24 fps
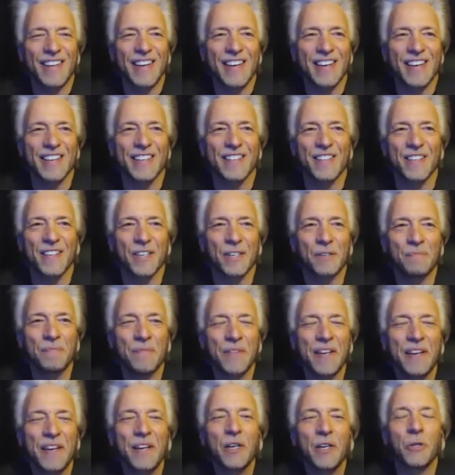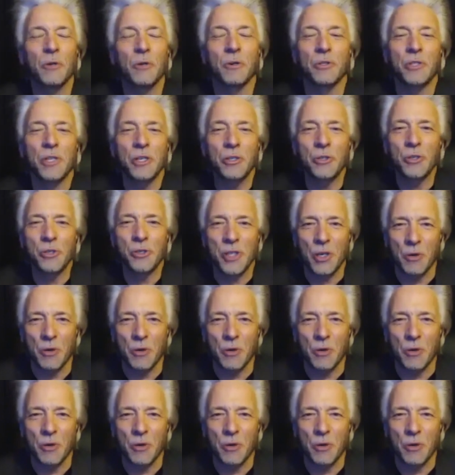And it's interesting.